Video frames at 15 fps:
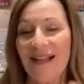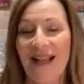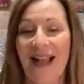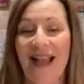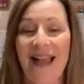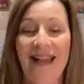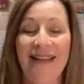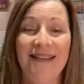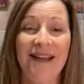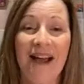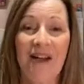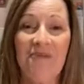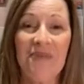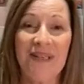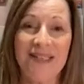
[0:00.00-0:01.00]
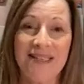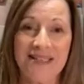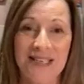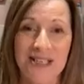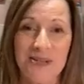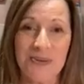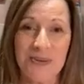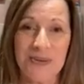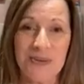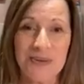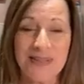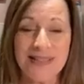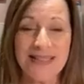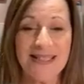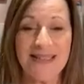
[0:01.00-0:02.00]
and I've been in touch with her
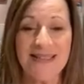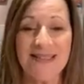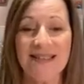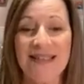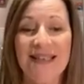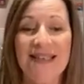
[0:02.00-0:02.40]
since.